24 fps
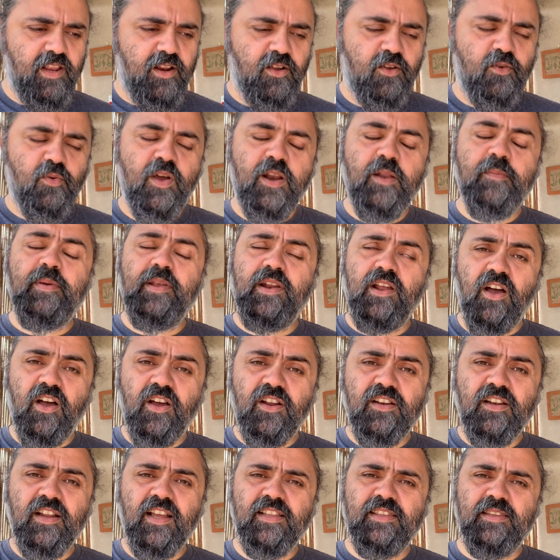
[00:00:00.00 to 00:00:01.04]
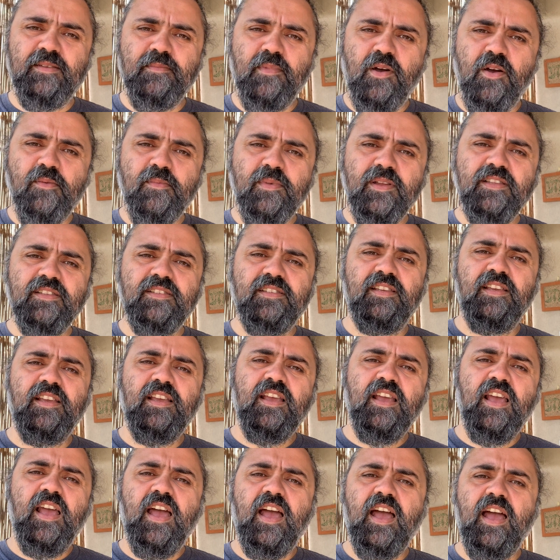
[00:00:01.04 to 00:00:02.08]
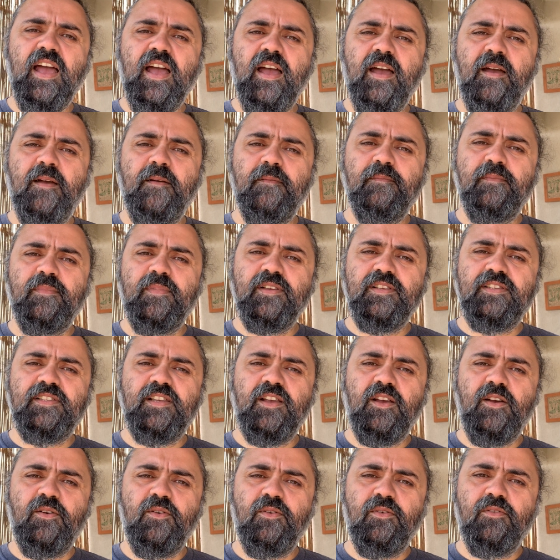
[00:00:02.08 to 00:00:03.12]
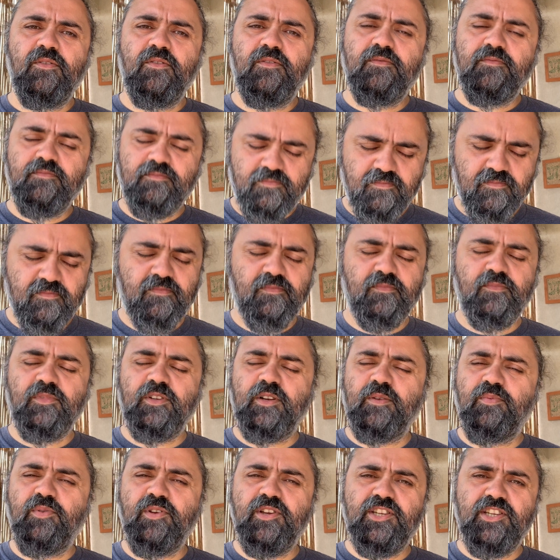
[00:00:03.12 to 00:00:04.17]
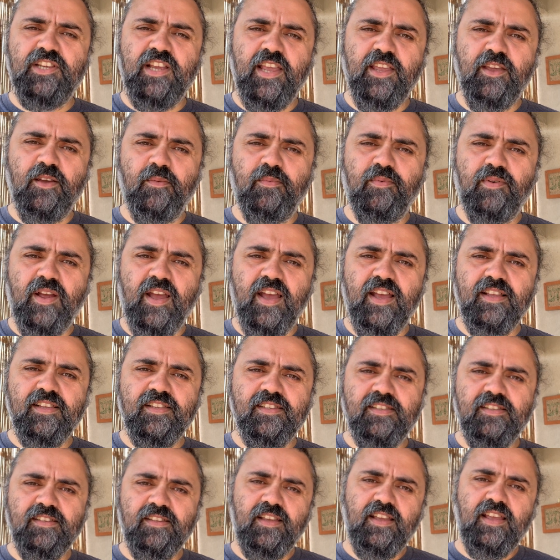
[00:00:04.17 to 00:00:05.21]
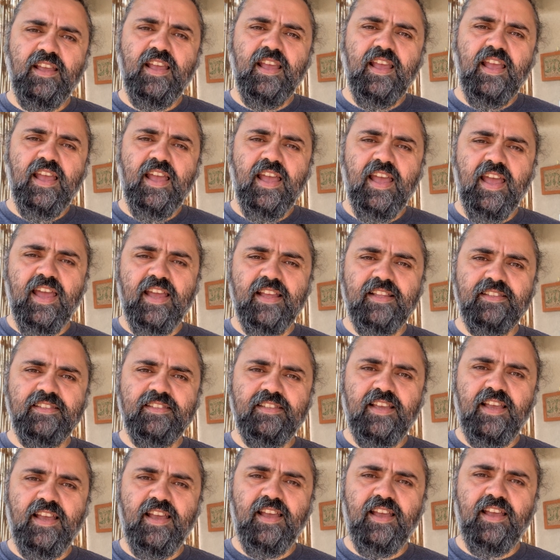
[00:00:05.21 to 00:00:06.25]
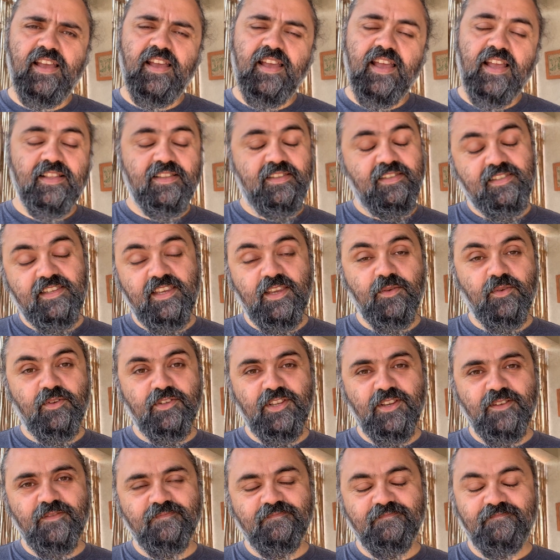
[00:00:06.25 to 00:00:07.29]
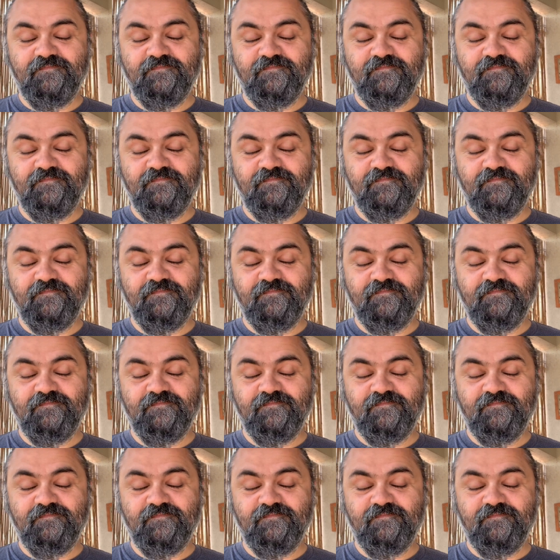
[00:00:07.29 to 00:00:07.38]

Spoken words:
quite a bit on at the moment. So would appreciate your prayers, and see you all soon.